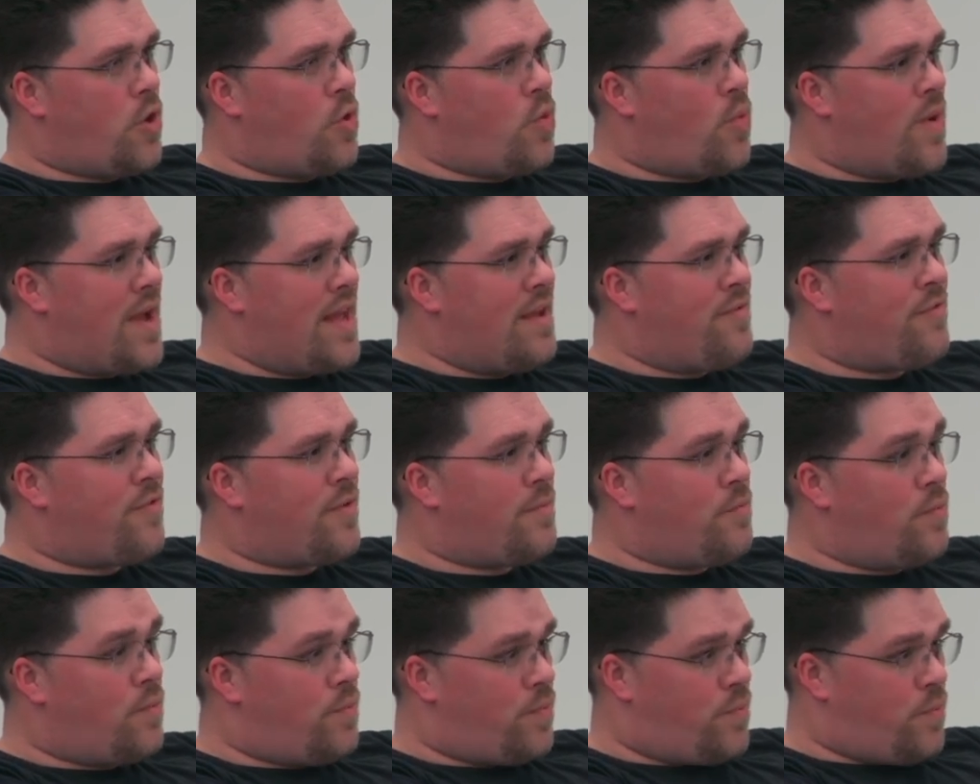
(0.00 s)
away
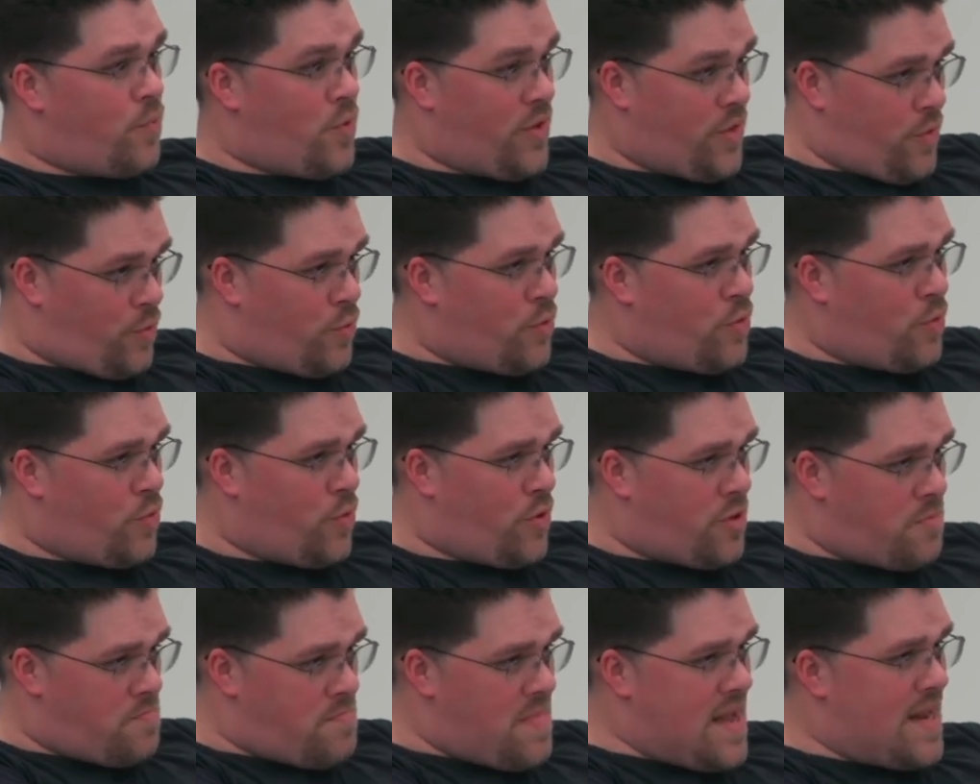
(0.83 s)
from what the root
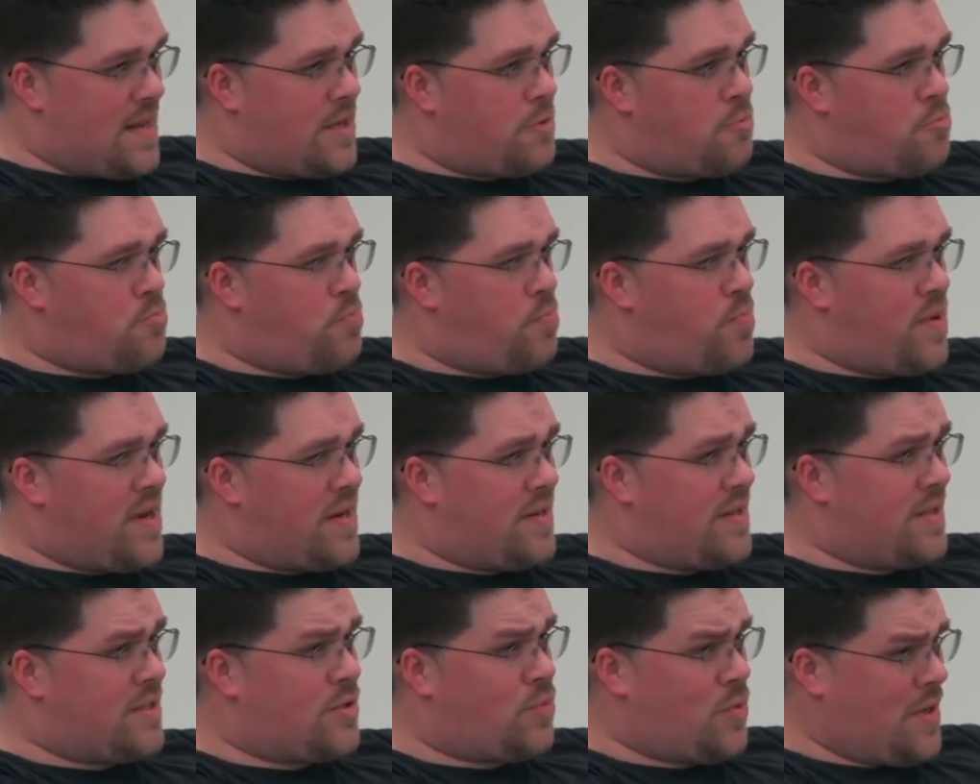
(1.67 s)
word meant,
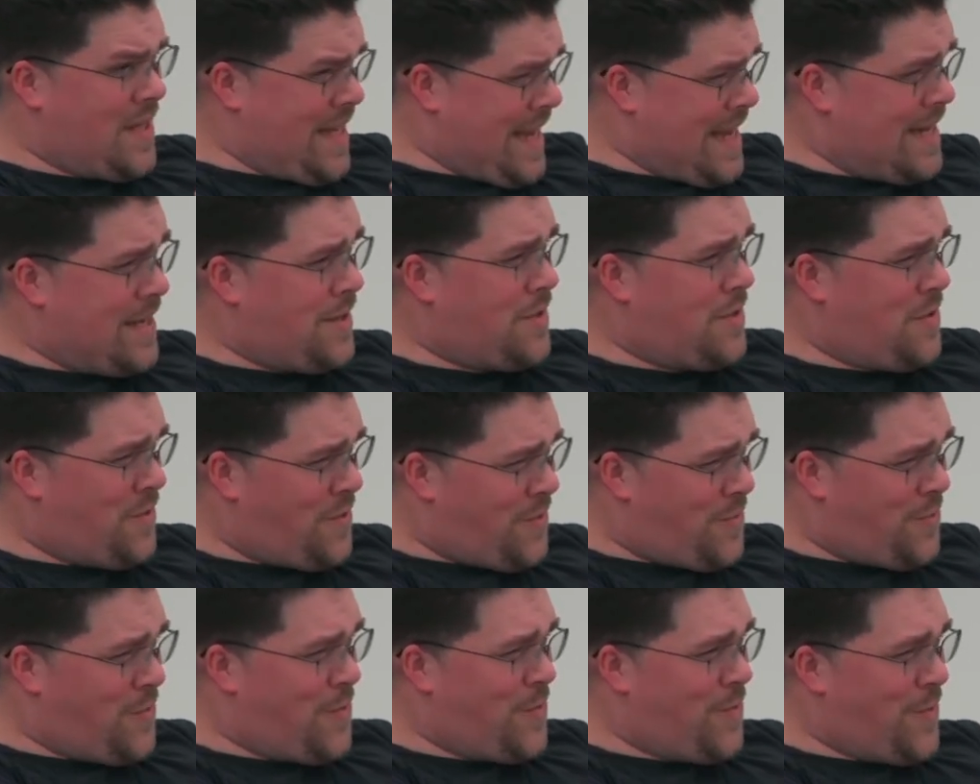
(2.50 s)
but it's related to
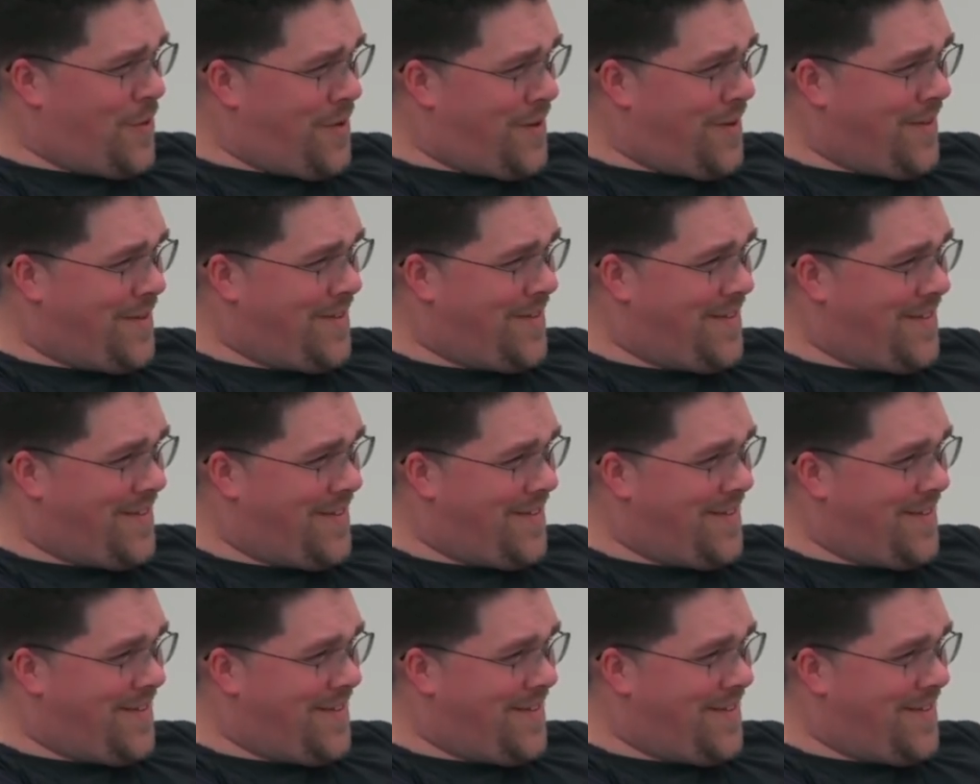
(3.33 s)
the root word.